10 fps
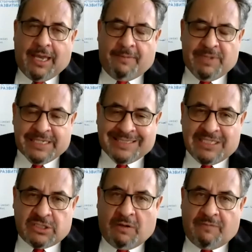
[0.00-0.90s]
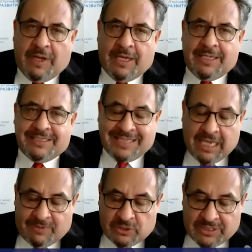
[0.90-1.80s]
business of
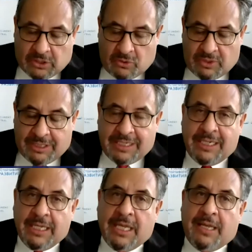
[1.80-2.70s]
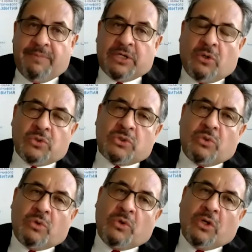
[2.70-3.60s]
cybersecurity, but
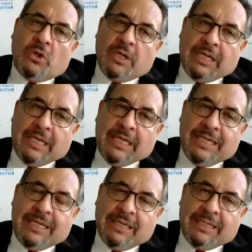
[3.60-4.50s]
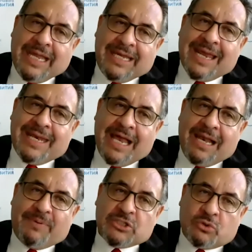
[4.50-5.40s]
also it can help
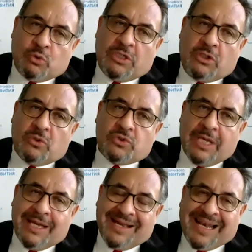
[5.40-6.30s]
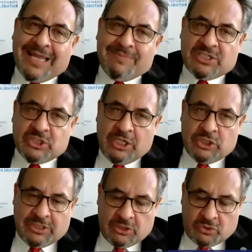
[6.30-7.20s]
us to reduce climate change
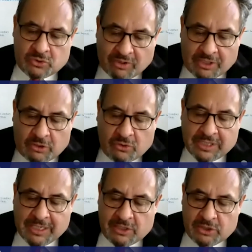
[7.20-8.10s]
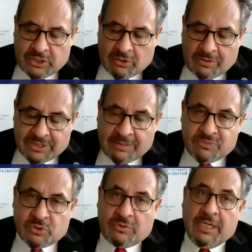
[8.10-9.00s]
issues, reduce energy
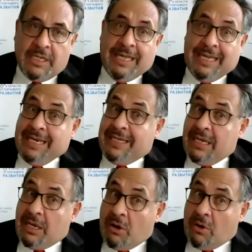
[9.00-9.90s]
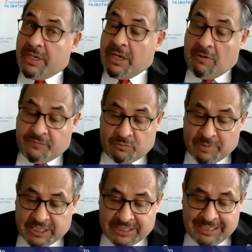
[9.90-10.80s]
consumption. In the order of
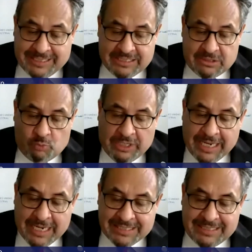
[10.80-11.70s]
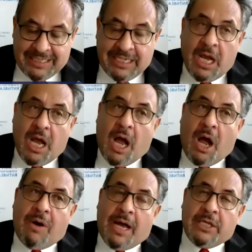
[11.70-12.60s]
smart cities, we can see
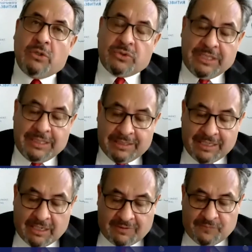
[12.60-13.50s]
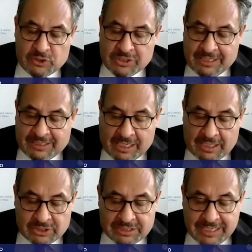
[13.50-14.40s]
how IoT and the artificial
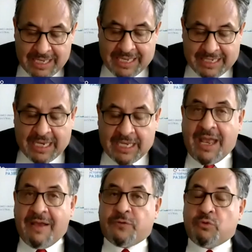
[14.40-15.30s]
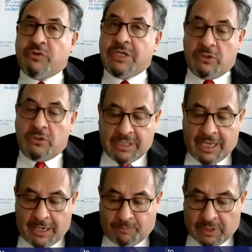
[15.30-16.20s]
intelligence can have to reduce the
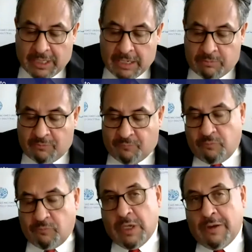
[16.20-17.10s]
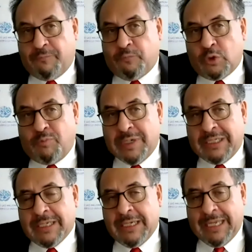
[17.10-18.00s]
carbon footprint
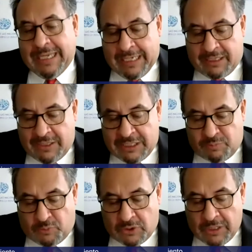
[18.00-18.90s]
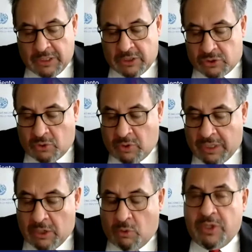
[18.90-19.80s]
in transport. So
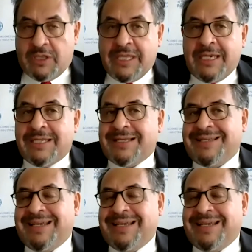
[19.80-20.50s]
we think that